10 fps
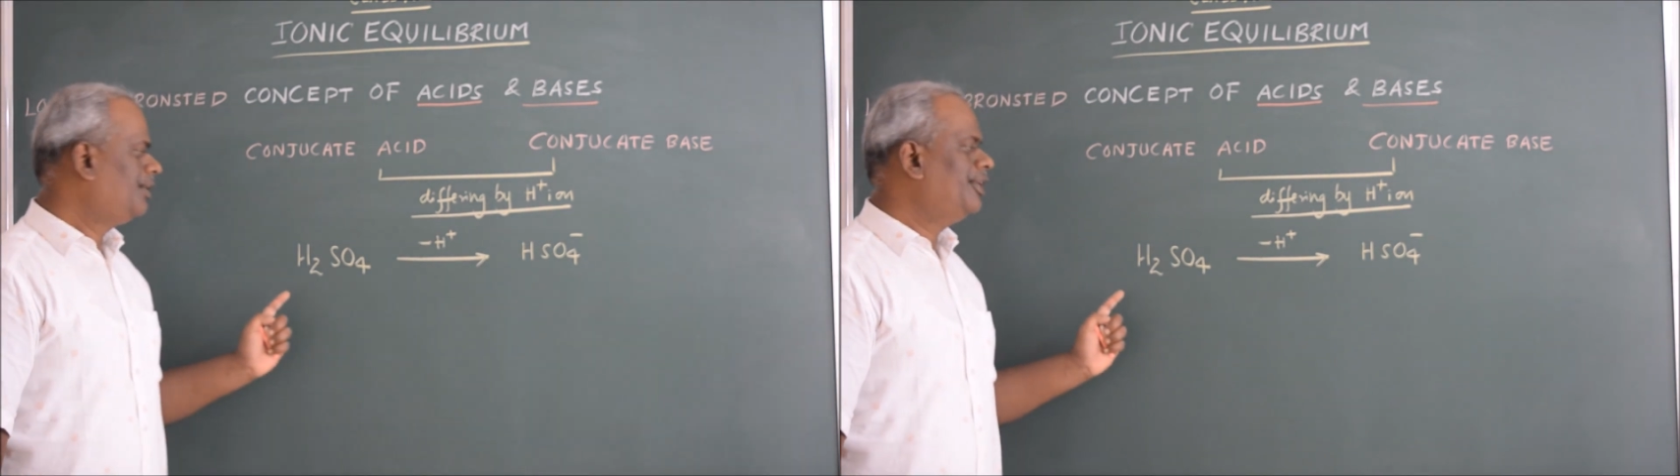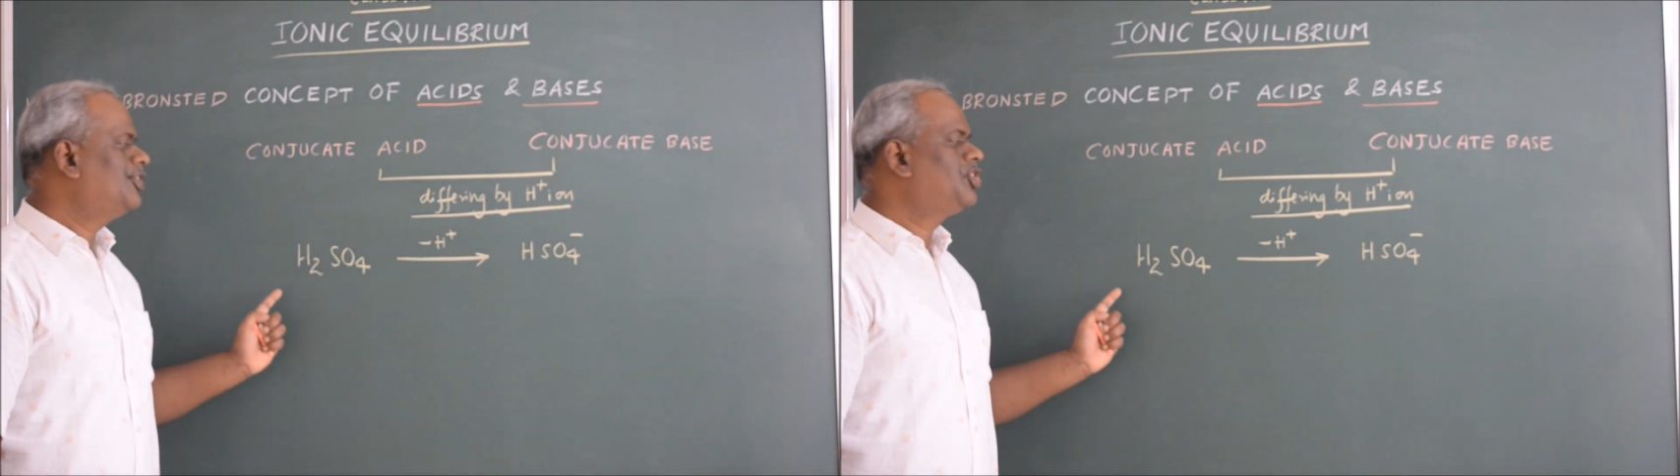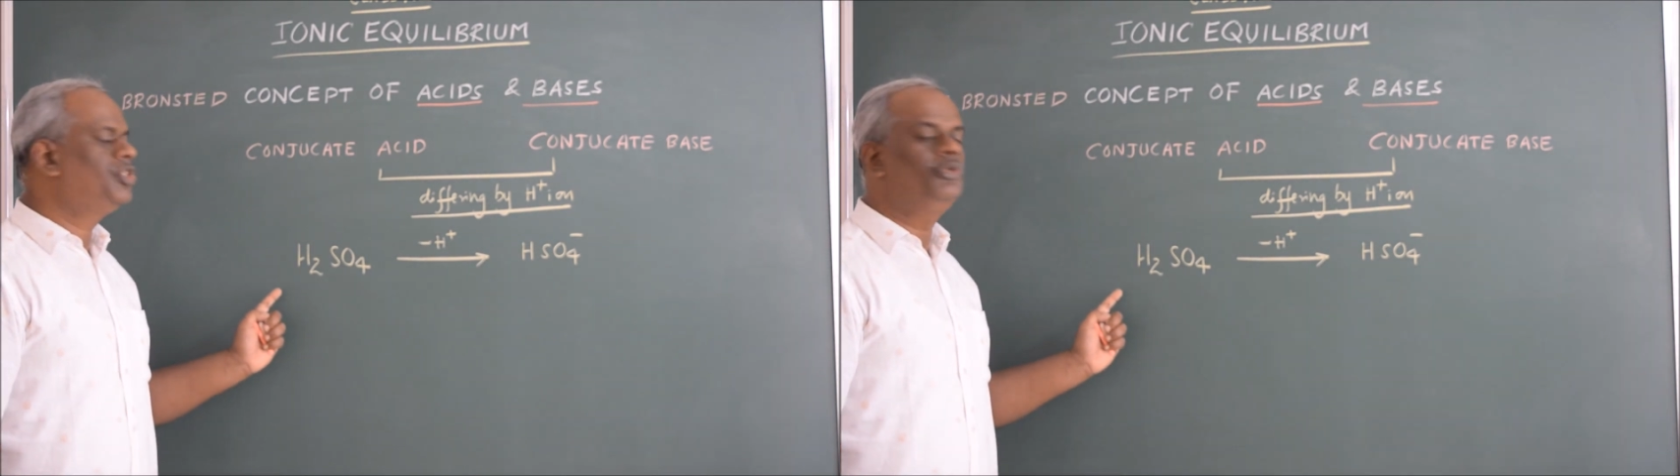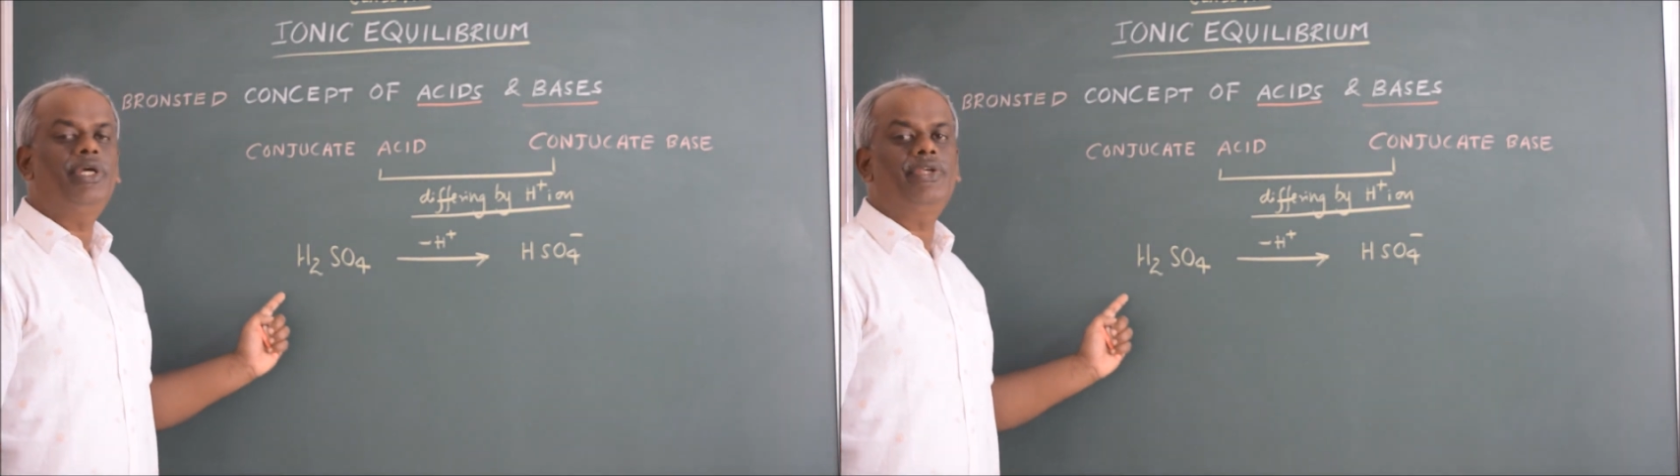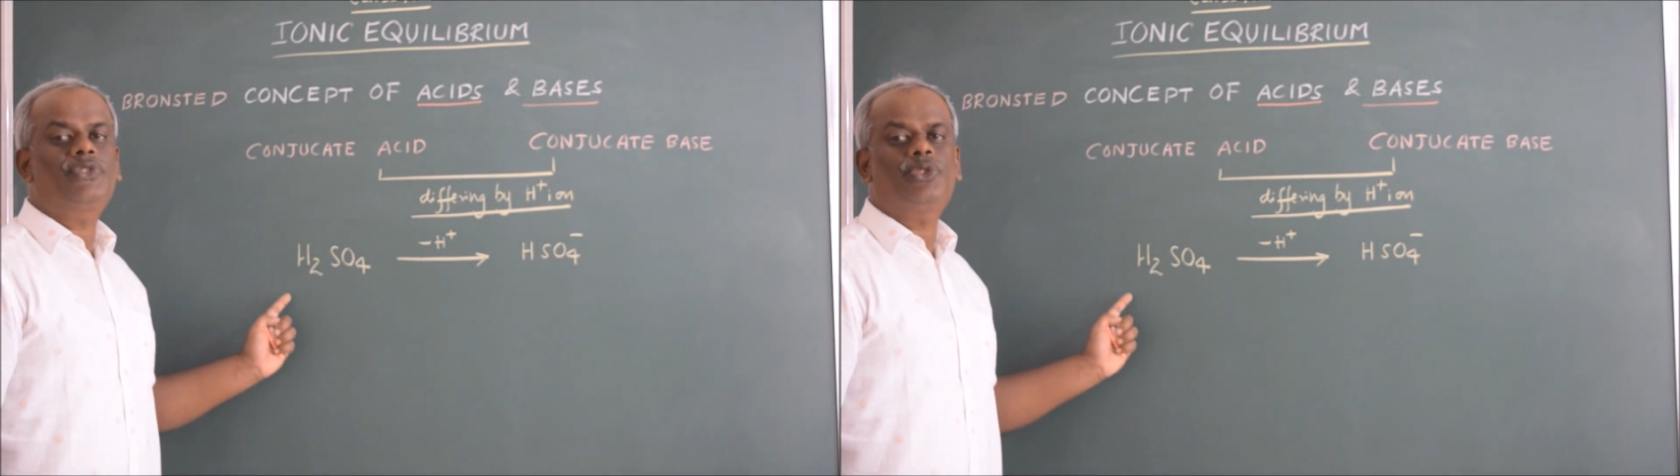
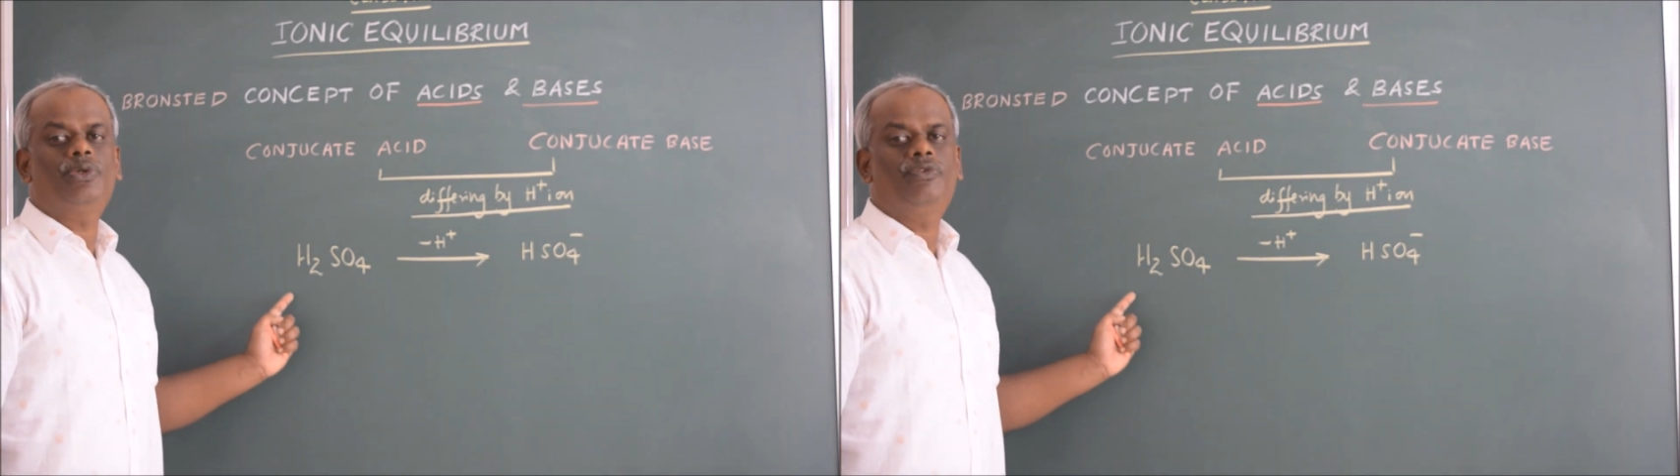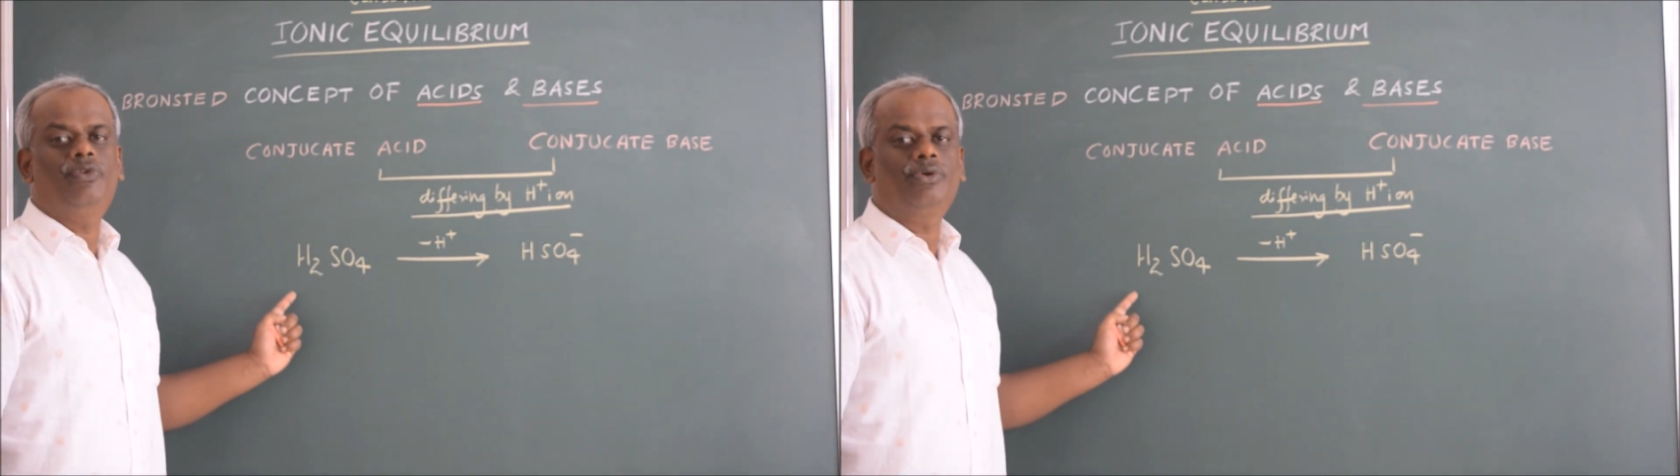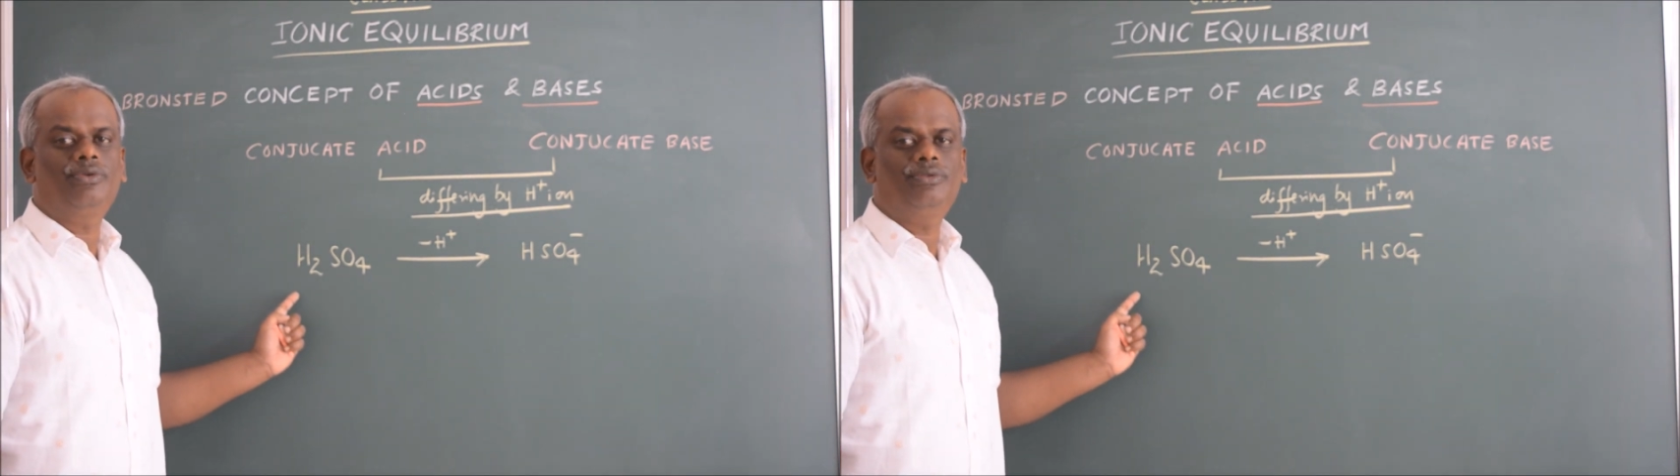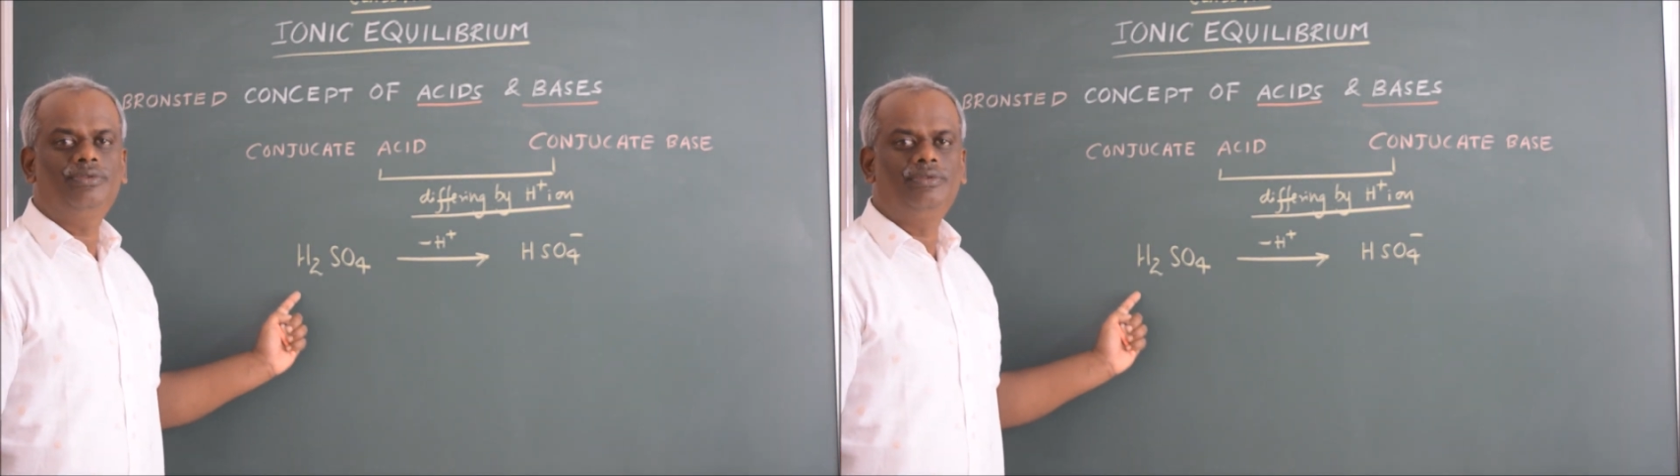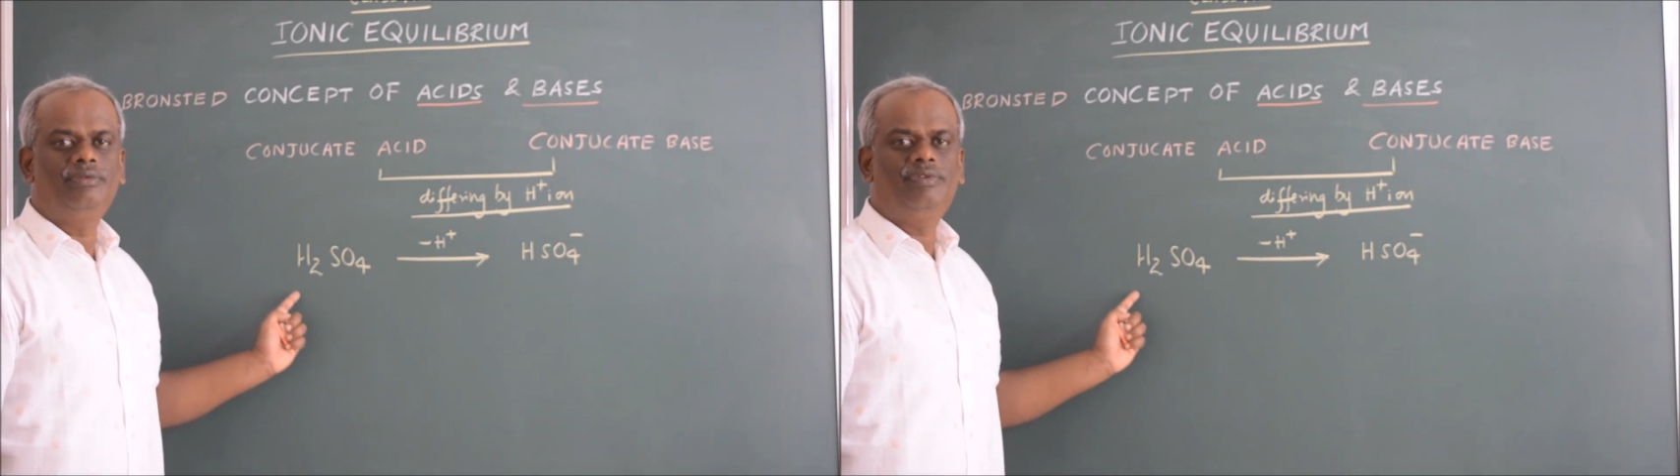H2SO4.
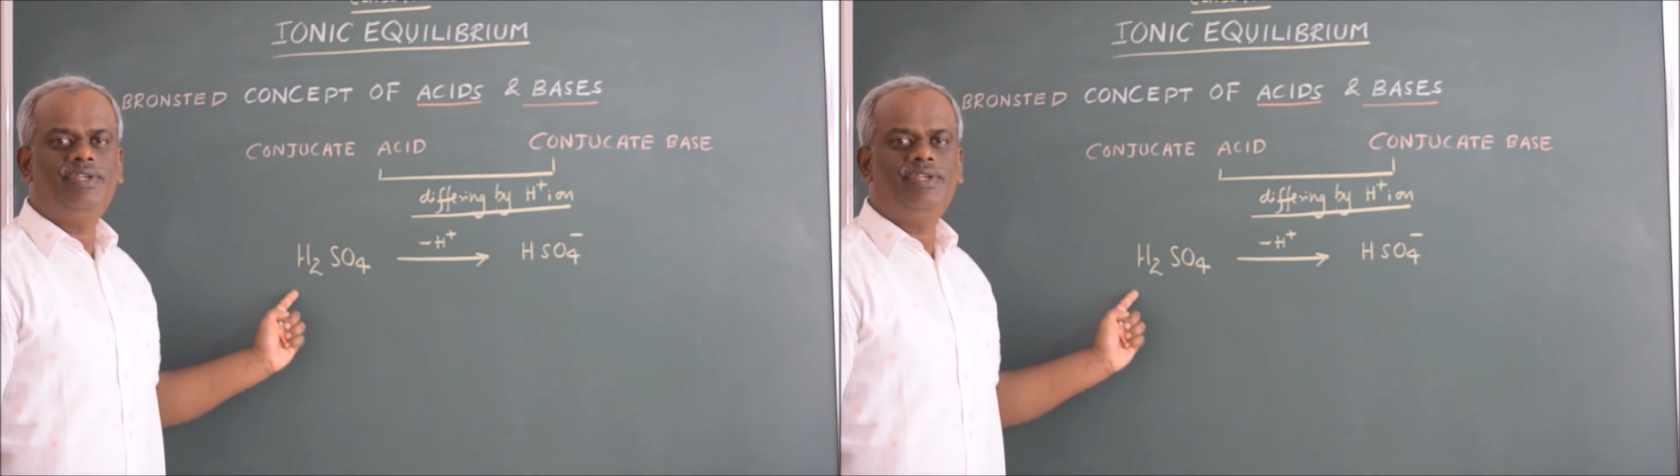Very